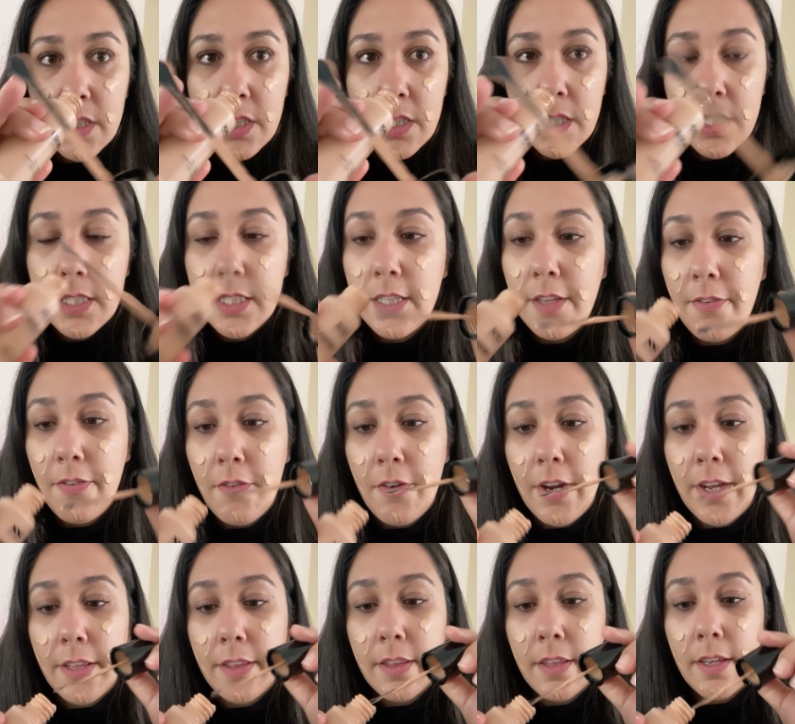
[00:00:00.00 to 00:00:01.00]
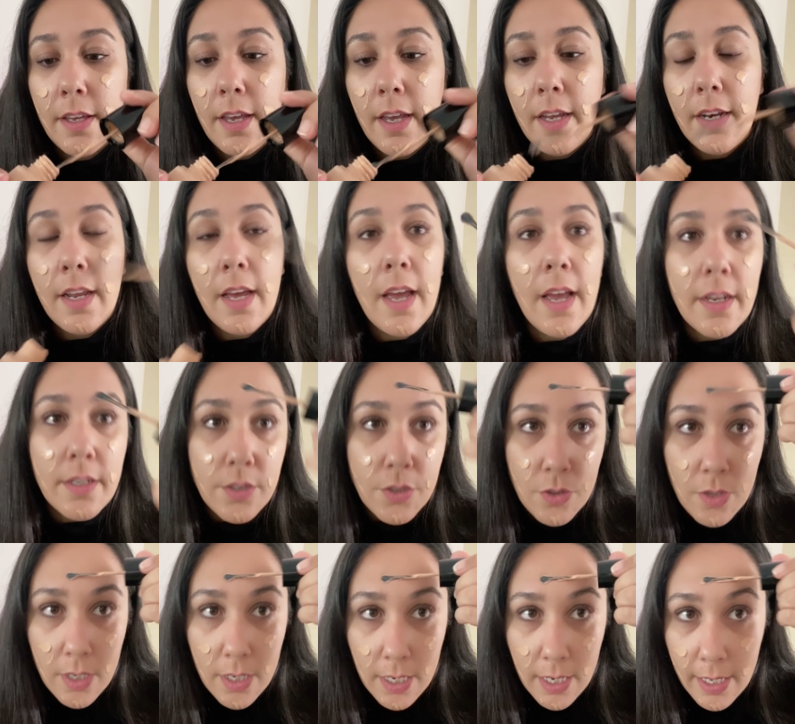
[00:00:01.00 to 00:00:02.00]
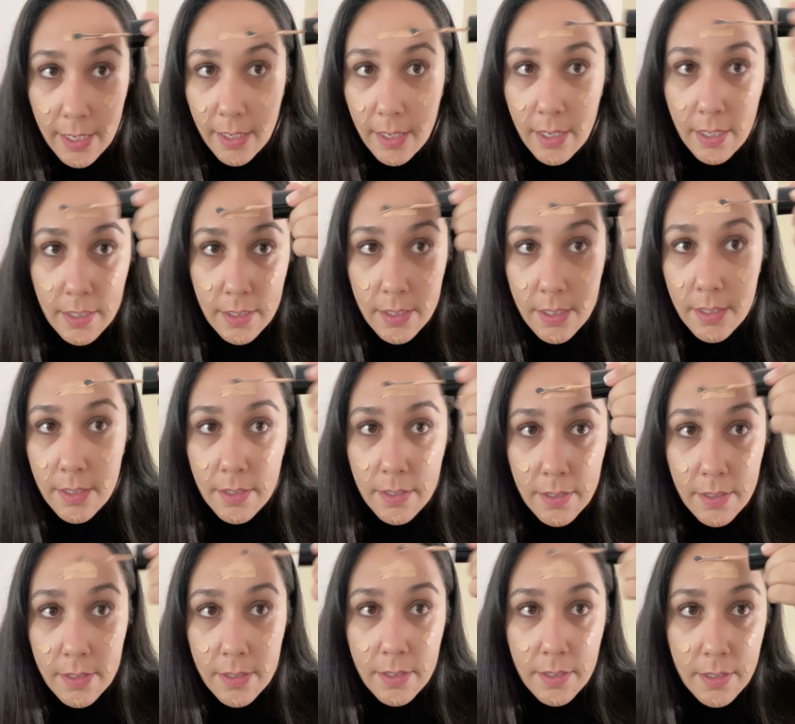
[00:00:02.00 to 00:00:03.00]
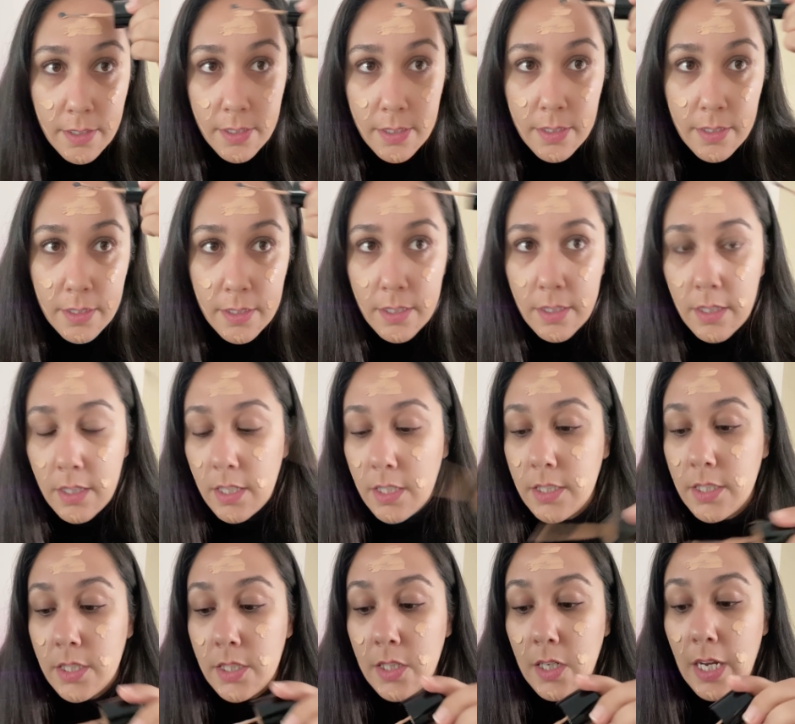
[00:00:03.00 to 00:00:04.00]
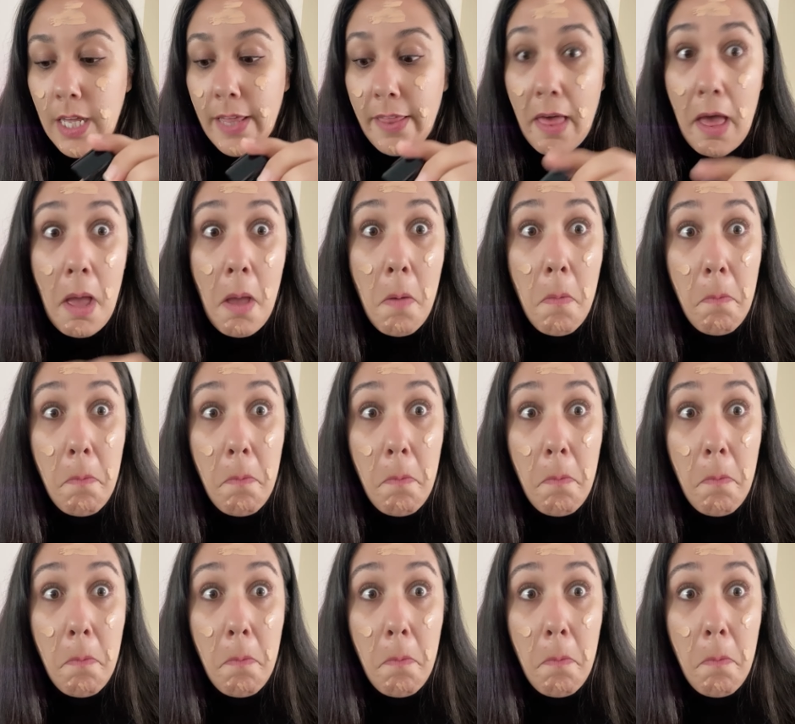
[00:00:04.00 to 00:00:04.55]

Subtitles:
It's different, and I actually like it. Let's do like that,